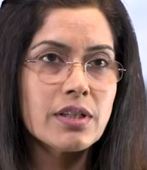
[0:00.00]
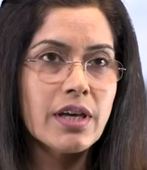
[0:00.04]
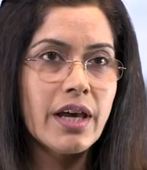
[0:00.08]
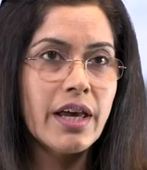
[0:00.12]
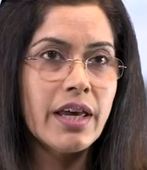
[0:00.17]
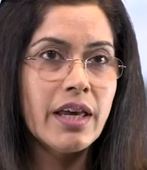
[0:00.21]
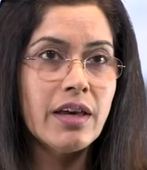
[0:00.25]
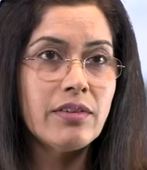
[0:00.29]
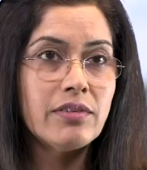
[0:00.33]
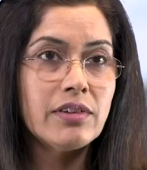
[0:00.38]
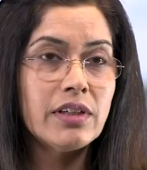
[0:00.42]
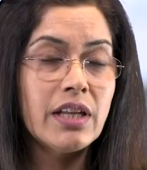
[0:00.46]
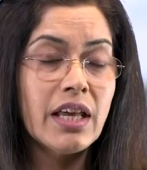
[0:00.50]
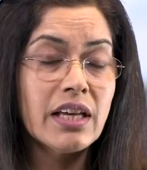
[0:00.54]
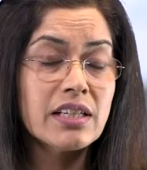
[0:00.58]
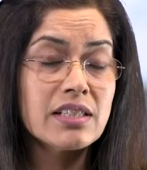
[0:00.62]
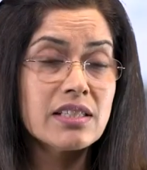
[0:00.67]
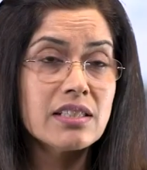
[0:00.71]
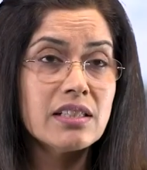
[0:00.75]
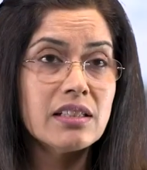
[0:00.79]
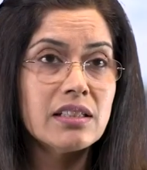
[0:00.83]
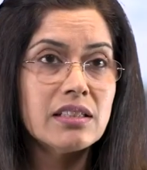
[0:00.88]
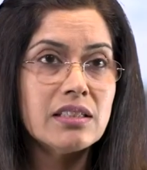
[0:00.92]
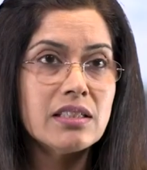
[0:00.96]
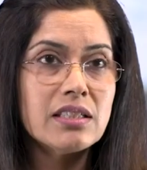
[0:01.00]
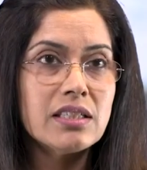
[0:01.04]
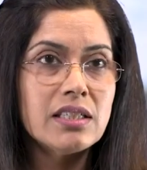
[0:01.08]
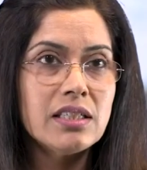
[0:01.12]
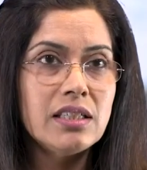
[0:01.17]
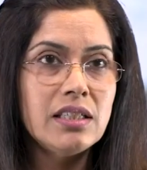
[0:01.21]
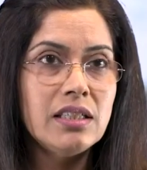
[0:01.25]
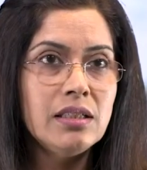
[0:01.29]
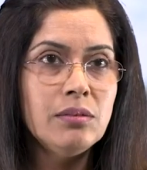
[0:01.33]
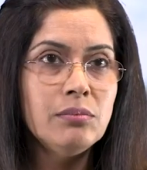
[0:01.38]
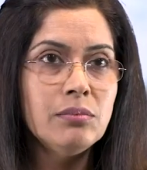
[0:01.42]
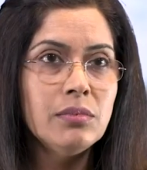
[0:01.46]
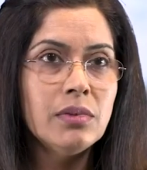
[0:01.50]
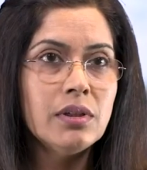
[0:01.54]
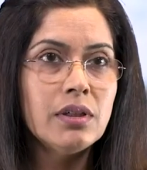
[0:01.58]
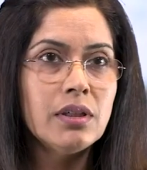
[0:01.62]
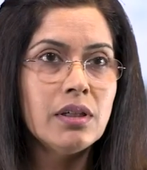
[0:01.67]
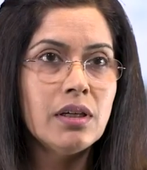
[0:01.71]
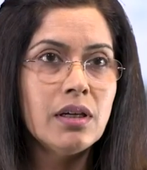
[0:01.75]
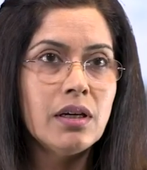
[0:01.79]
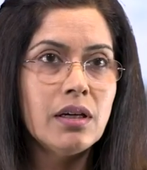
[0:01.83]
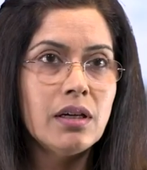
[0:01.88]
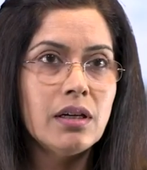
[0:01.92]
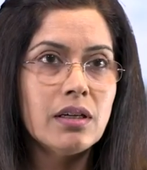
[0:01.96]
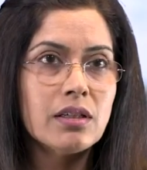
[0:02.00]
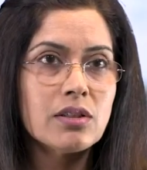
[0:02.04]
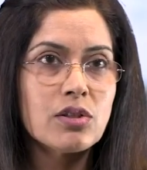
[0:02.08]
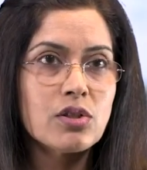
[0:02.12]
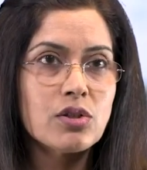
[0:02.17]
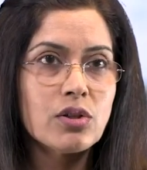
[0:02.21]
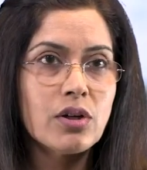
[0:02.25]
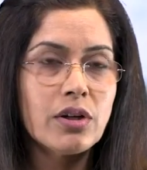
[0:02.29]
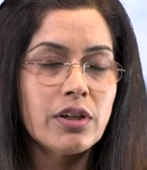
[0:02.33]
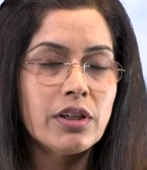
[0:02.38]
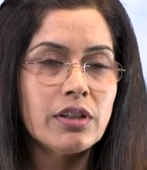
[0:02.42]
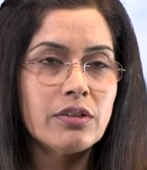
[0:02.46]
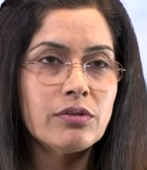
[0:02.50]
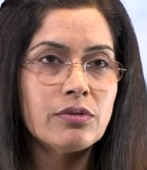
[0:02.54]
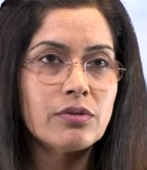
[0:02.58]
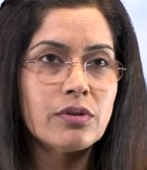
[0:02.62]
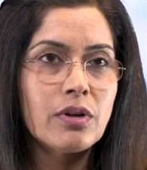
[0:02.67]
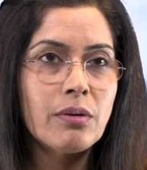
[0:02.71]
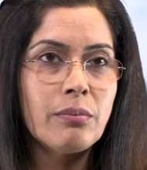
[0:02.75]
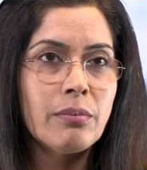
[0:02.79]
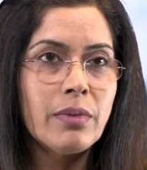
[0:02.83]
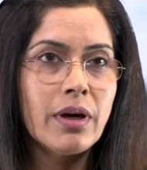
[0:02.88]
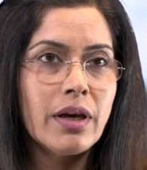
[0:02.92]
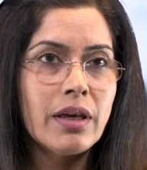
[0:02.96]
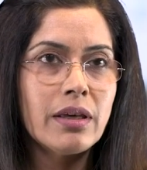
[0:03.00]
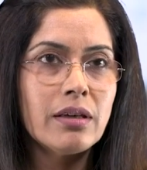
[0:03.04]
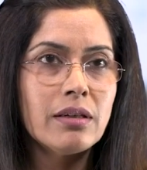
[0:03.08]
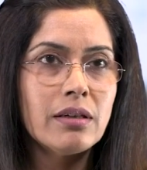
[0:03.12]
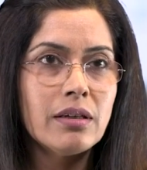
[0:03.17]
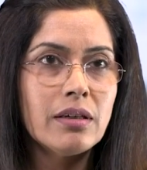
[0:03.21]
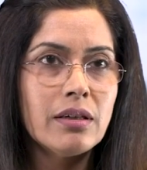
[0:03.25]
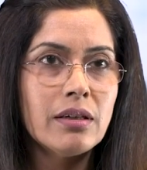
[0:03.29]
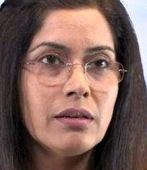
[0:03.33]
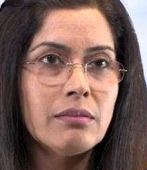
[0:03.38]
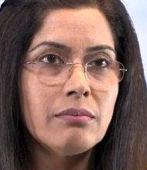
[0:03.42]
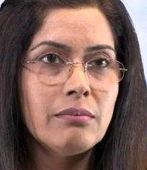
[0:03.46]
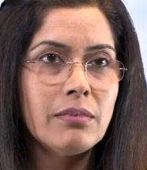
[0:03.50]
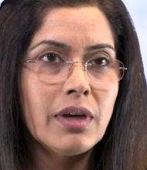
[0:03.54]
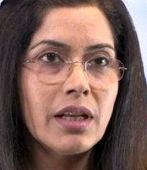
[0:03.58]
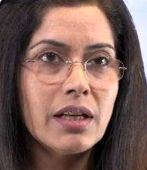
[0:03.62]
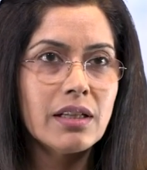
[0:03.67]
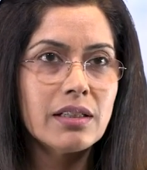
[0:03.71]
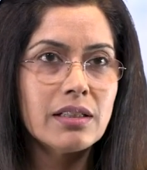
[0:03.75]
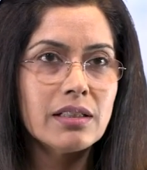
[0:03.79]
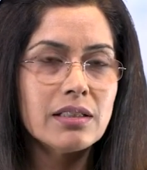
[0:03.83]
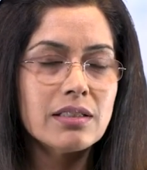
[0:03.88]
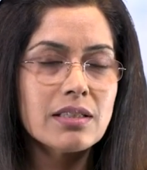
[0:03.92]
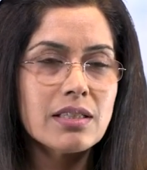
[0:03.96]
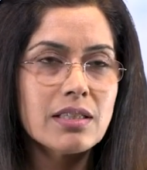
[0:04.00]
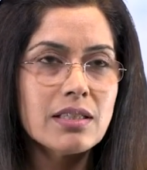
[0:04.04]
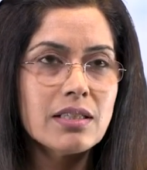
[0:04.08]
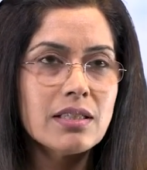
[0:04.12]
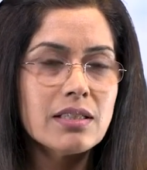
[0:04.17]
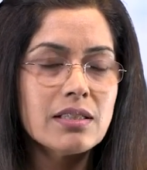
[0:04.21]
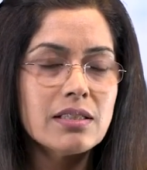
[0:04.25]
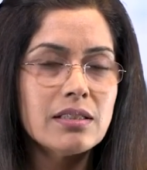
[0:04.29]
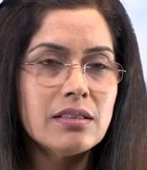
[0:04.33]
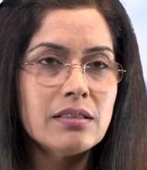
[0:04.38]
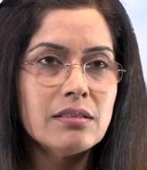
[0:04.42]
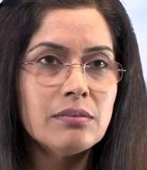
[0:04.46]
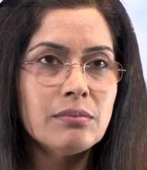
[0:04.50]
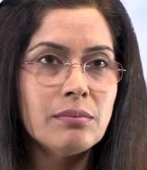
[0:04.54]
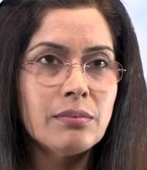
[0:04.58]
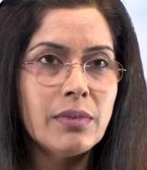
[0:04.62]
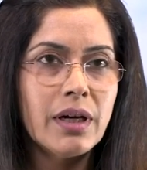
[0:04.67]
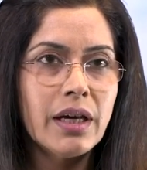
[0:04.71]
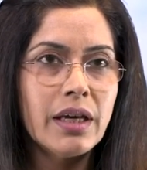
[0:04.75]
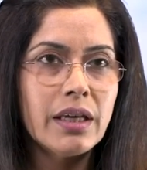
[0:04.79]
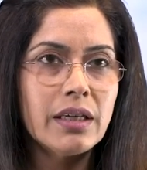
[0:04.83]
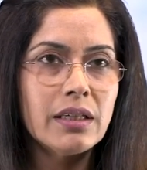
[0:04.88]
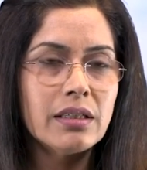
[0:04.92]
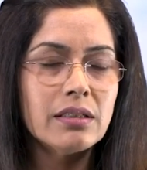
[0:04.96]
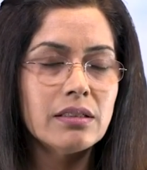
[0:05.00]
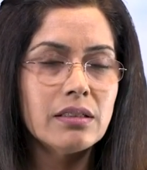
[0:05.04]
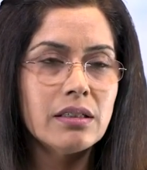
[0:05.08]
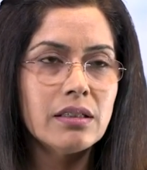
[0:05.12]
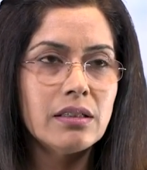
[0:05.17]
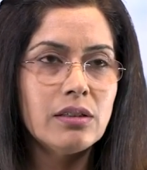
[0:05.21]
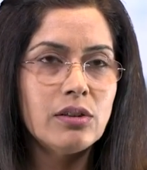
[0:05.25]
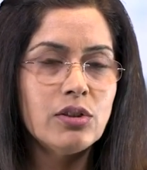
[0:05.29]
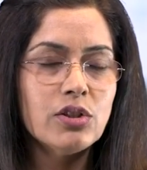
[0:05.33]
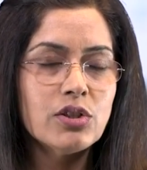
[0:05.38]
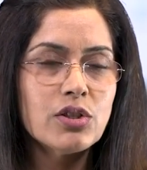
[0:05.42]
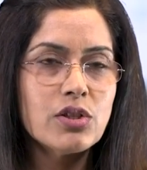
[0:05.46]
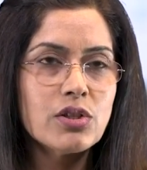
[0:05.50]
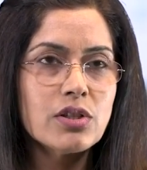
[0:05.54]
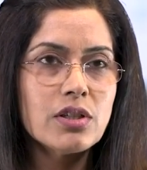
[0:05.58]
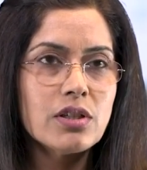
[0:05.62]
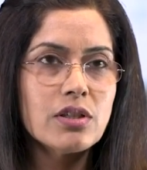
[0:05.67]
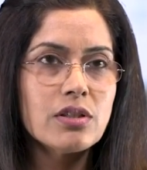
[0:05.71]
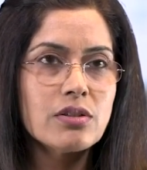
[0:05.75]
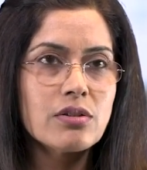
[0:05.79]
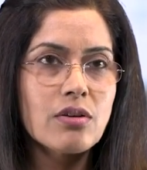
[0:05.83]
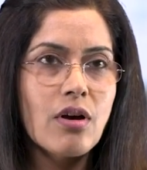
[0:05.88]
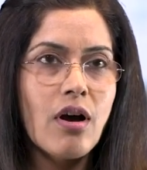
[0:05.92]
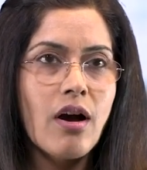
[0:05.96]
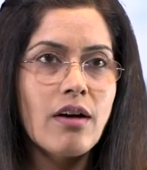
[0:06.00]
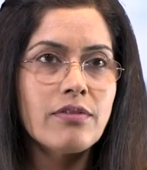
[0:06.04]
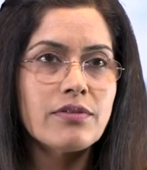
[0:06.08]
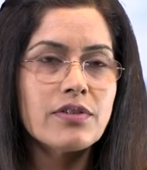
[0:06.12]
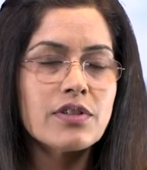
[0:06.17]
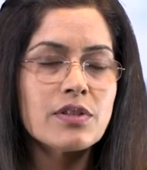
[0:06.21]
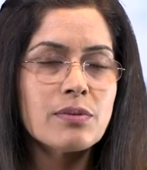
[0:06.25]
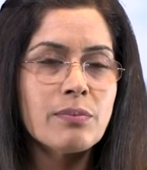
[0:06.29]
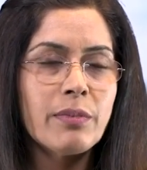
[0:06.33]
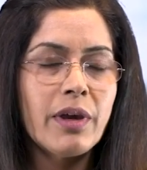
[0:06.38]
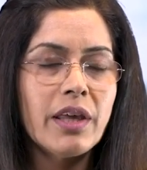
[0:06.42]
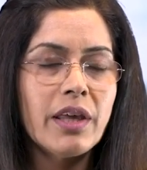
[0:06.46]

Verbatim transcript: So I have an excellent team, uh, starting from my medical assistant, my uh, nurses, office